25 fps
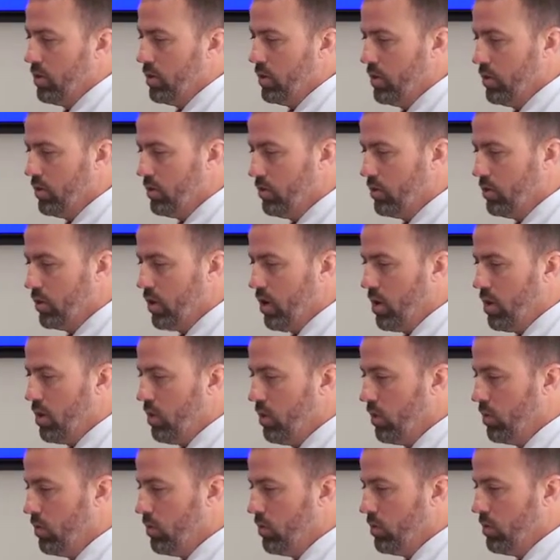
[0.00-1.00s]
And
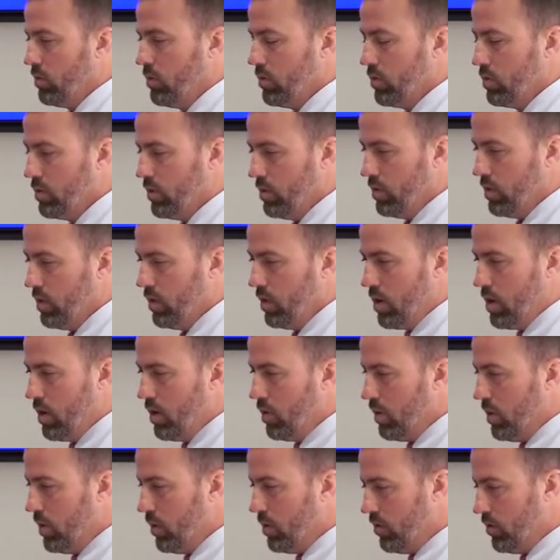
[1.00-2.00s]
so,
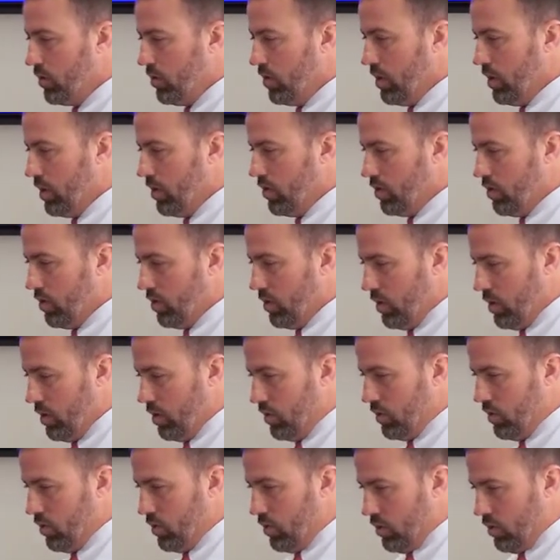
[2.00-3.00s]
it's
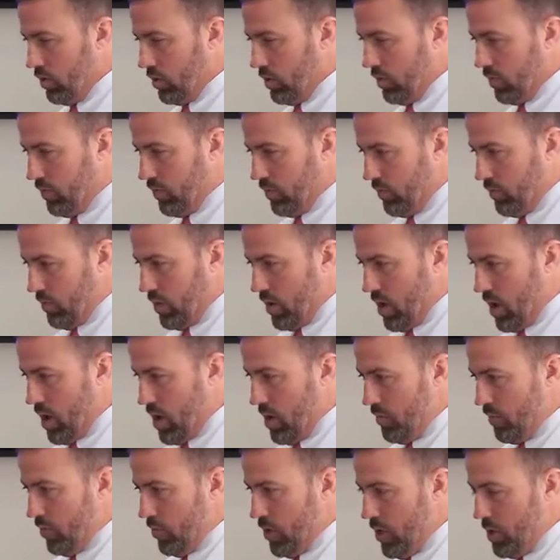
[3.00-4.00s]
the
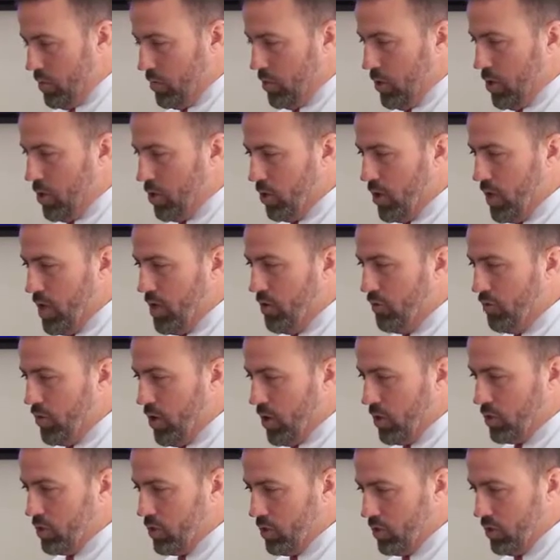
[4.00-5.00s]
envelope that your knee
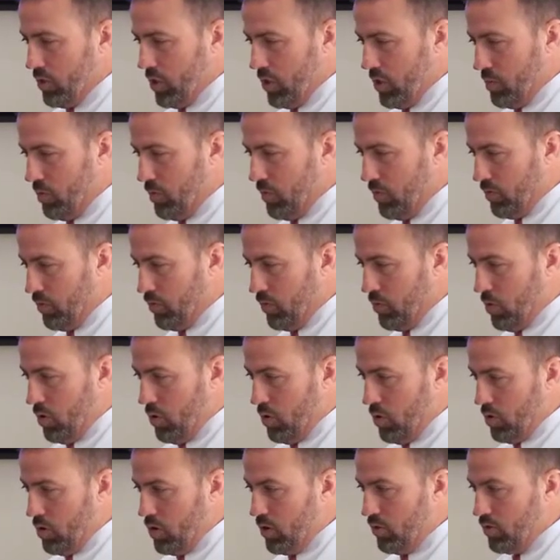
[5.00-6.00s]
functions in
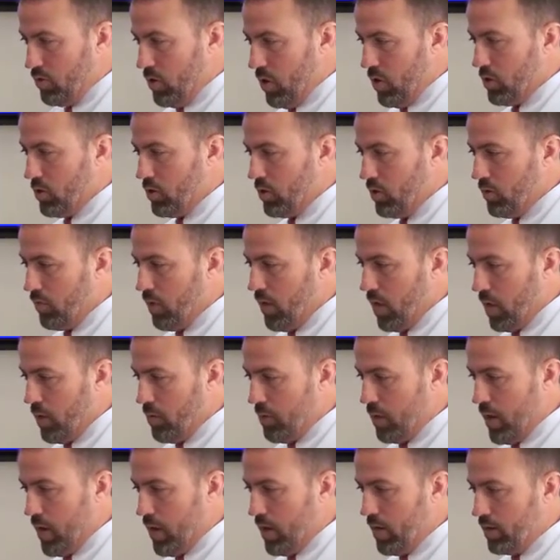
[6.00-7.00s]
before you start to
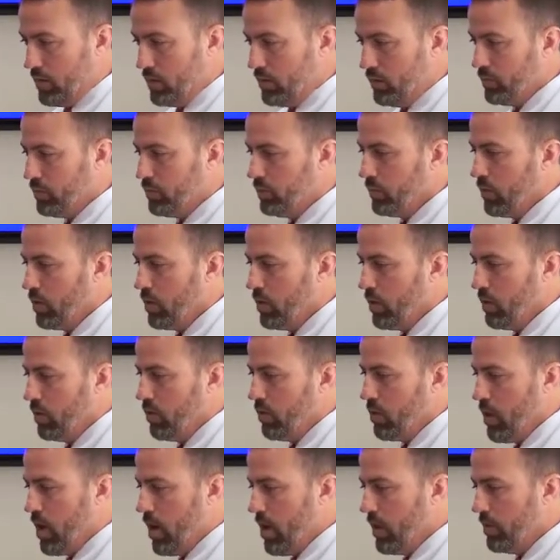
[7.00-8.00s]
develop pain,
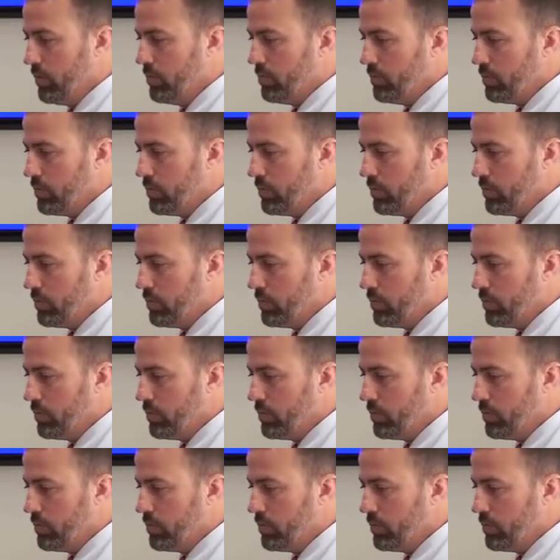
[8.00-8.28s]
right?